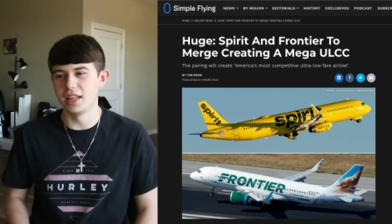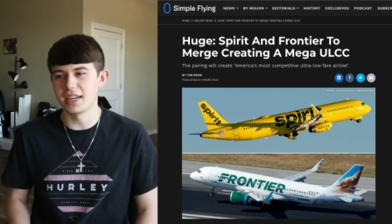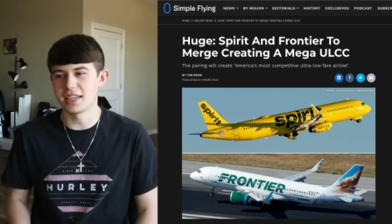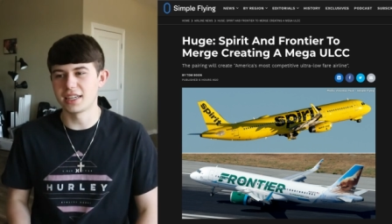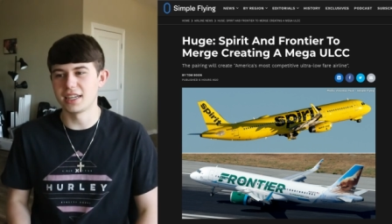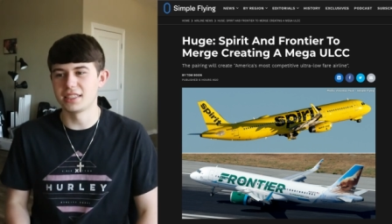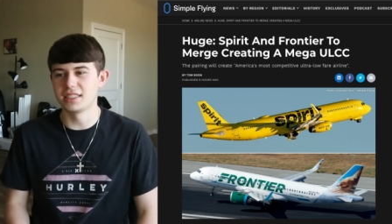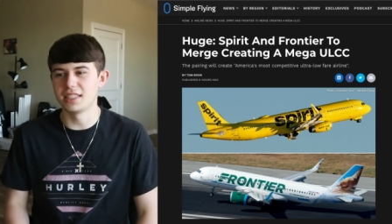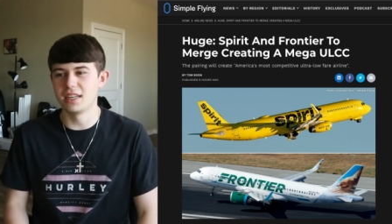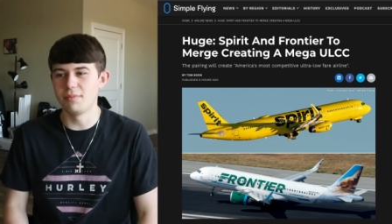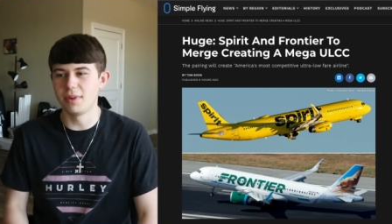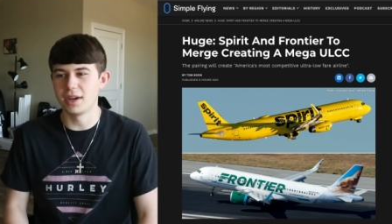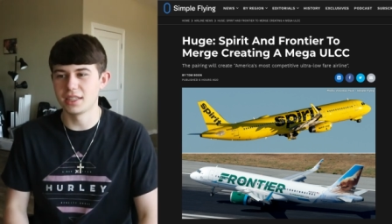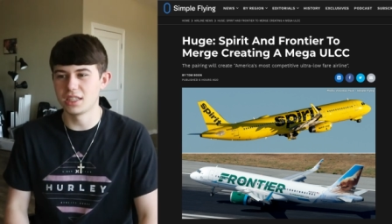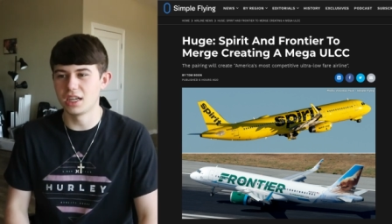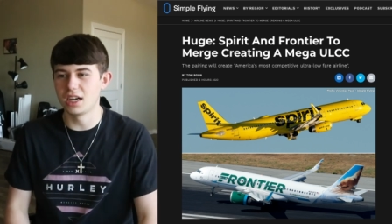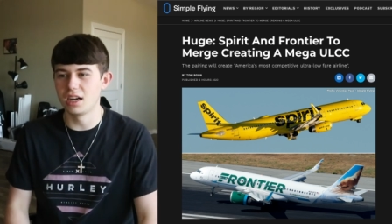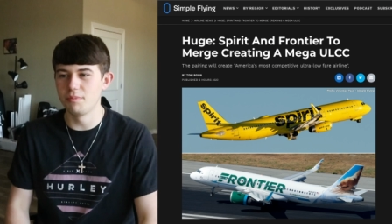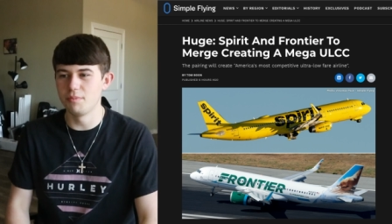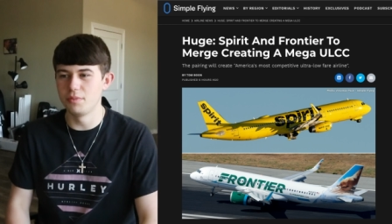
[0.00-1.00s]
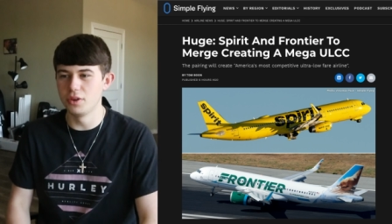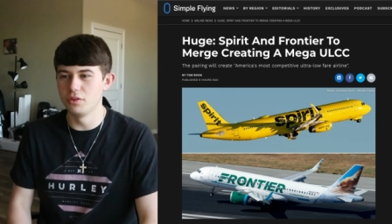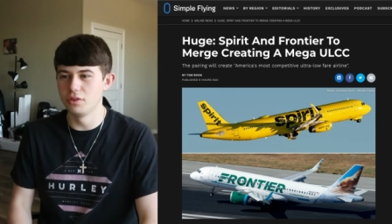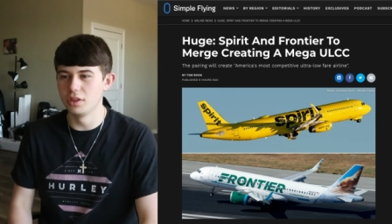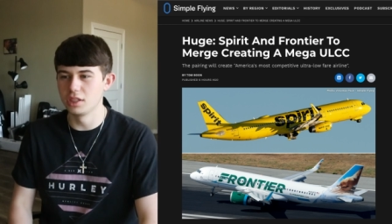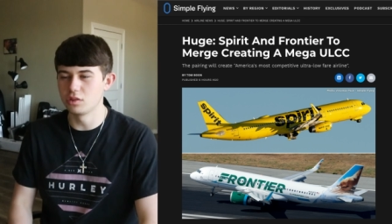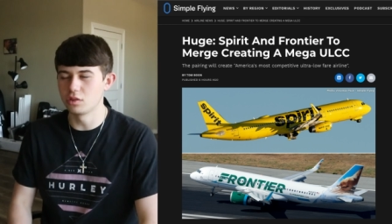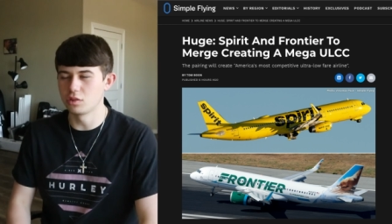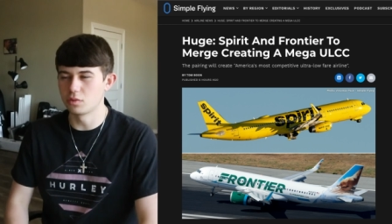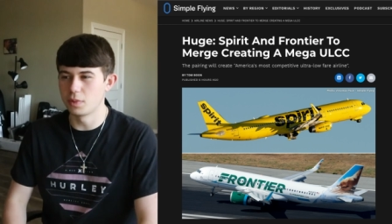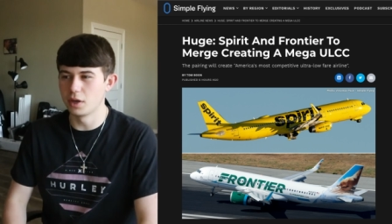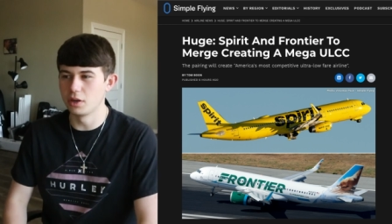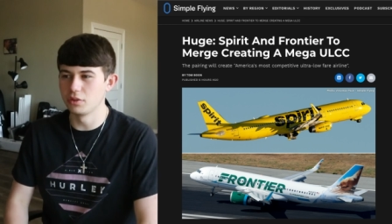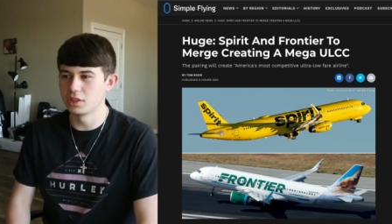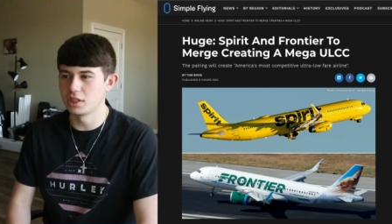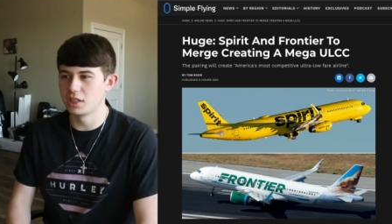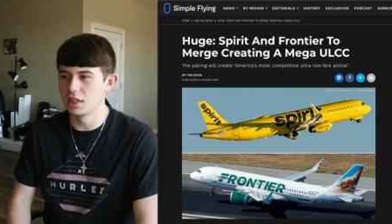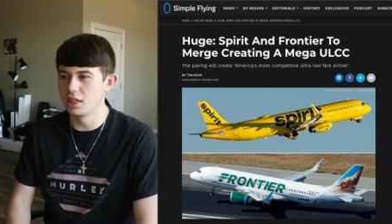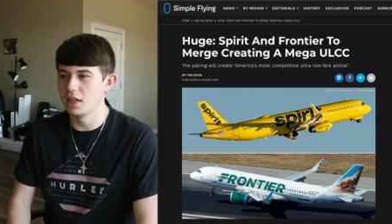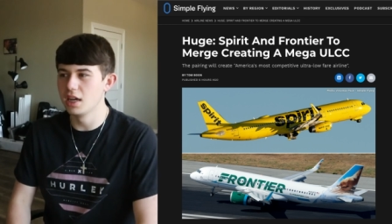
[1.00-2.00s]
Like I said, by Tom Boone, this was
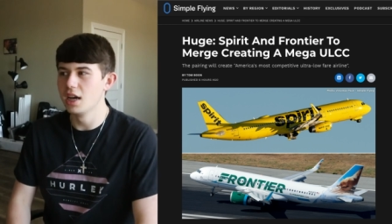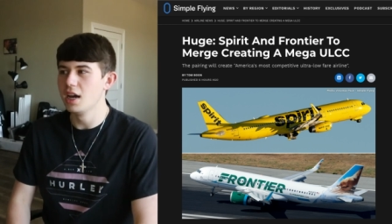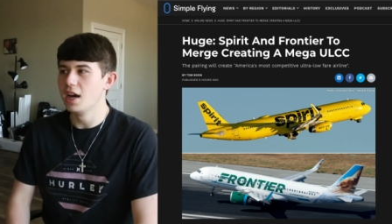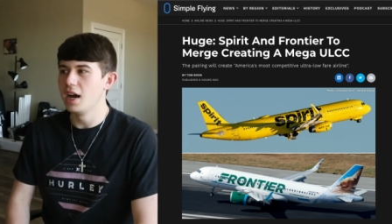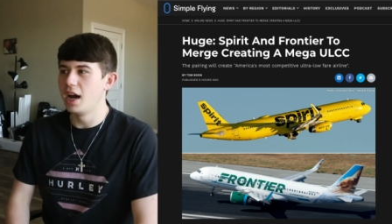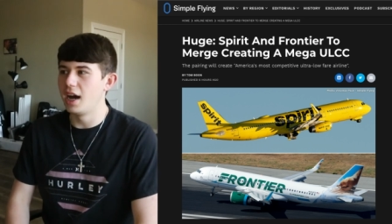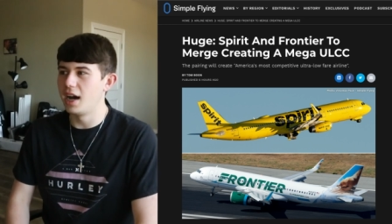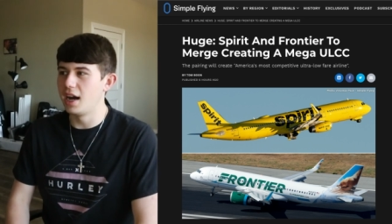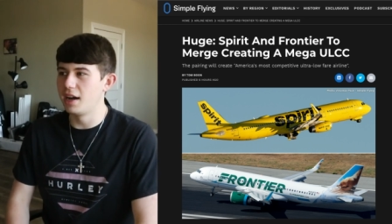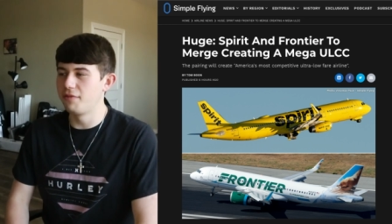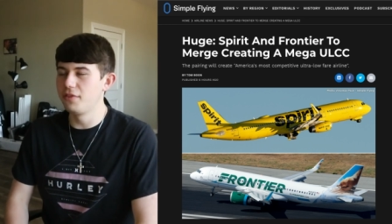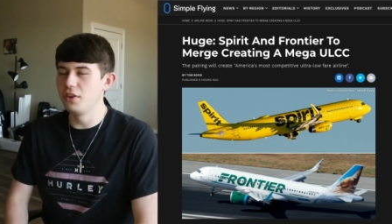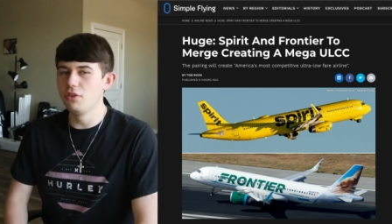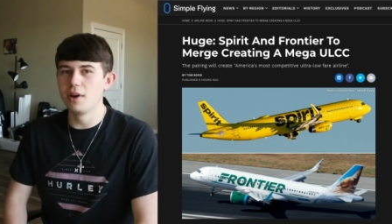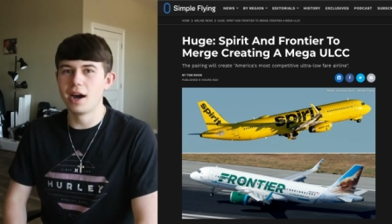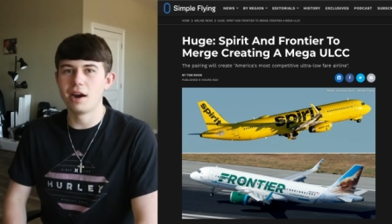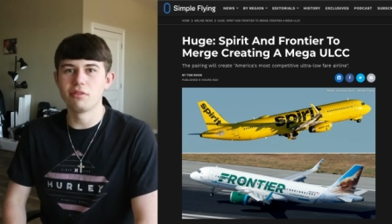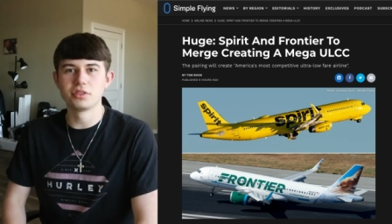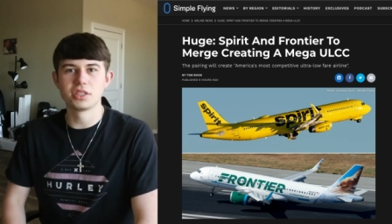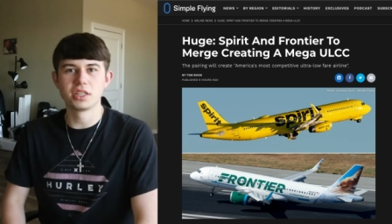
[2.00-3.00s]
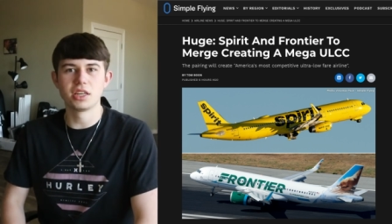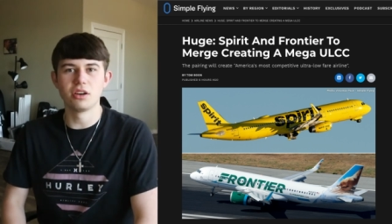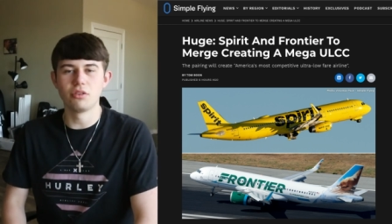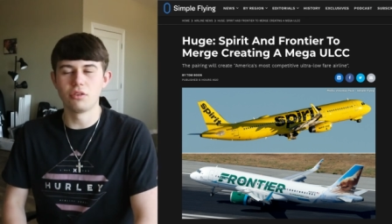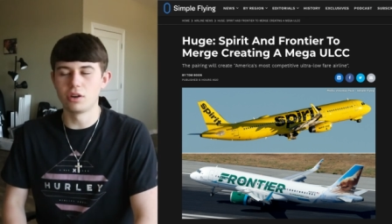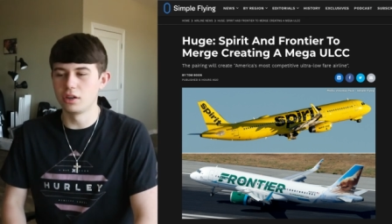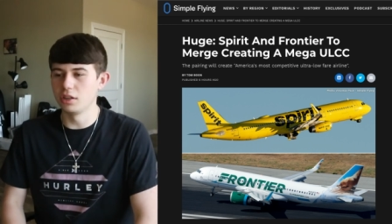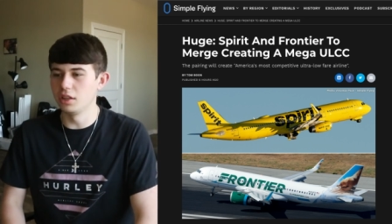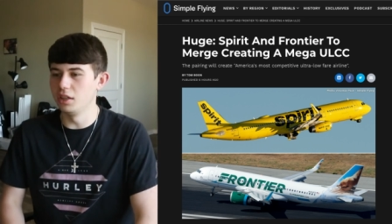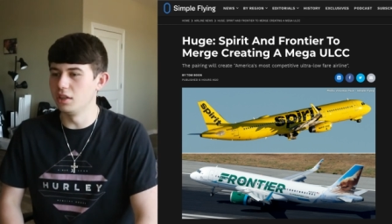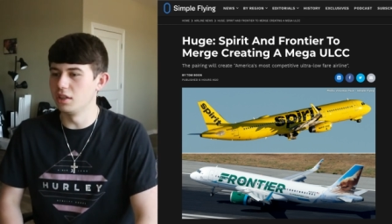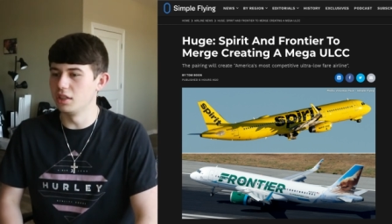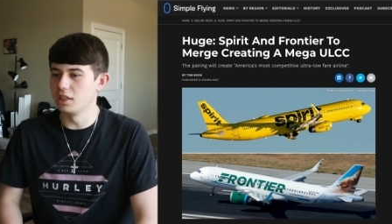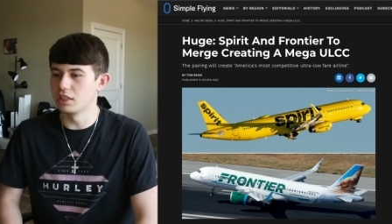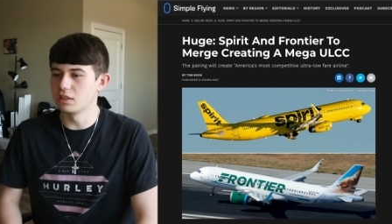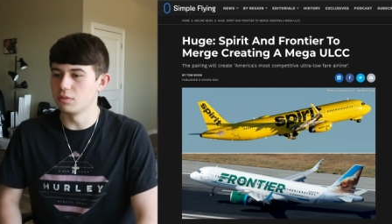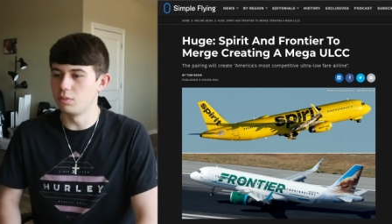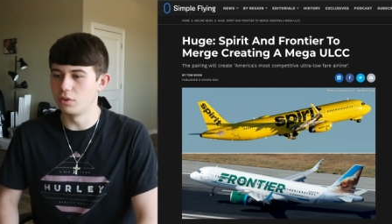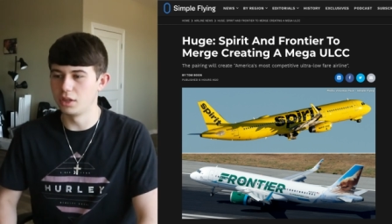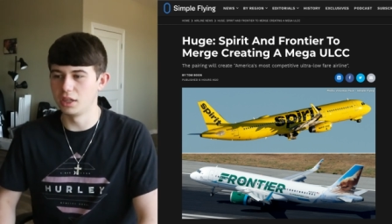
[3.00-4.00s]
posted a few hours ago, earlier
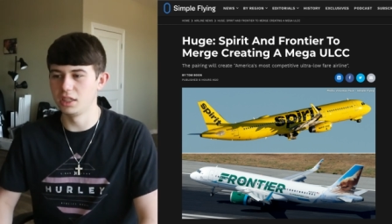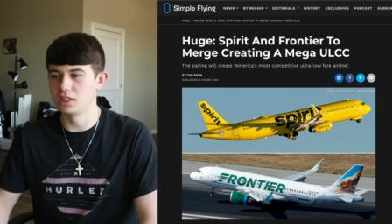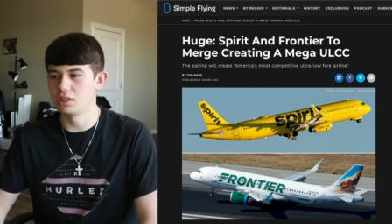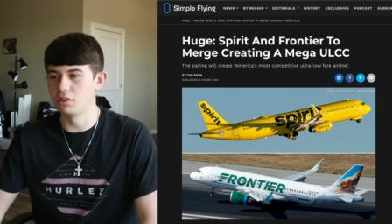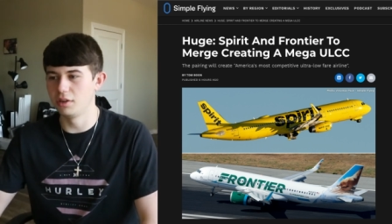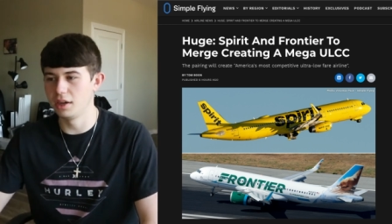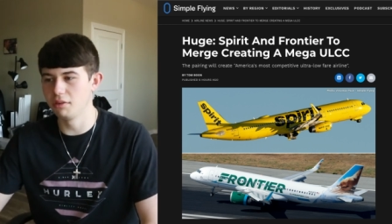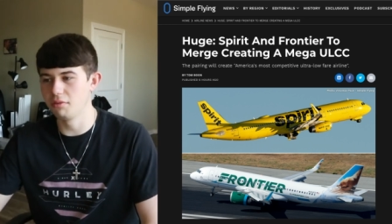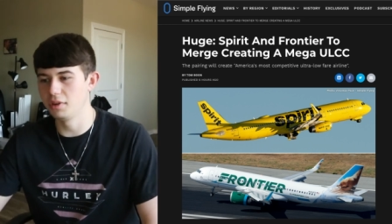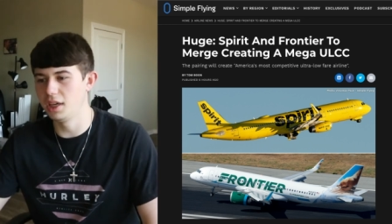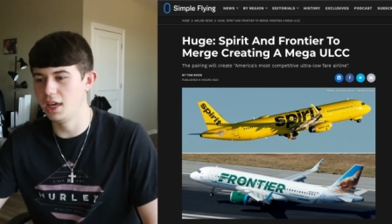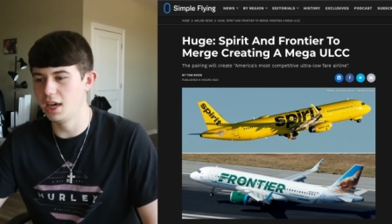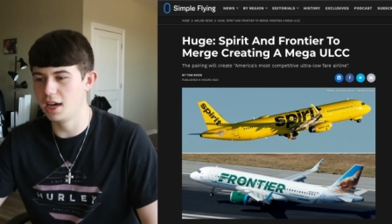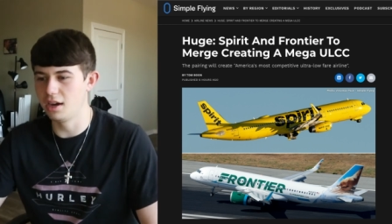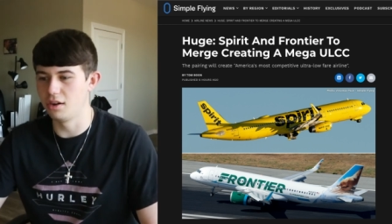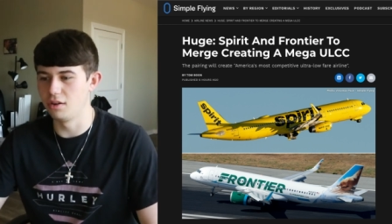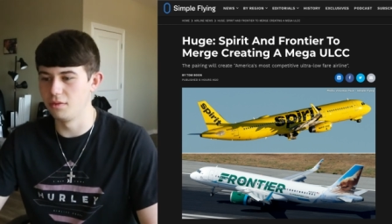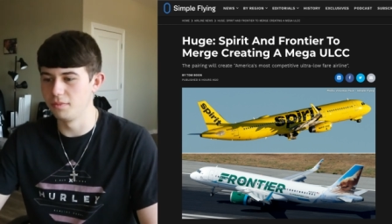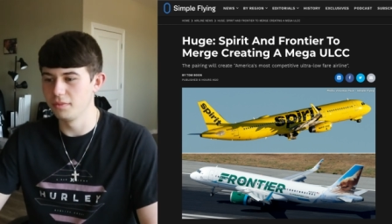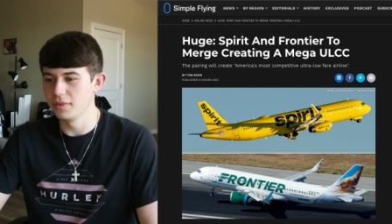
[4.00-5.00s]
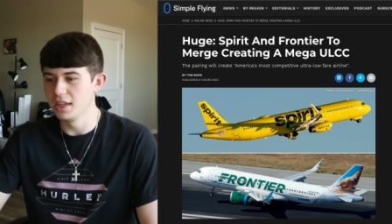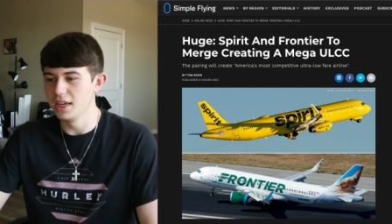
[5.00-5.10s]
this morning. So here we go.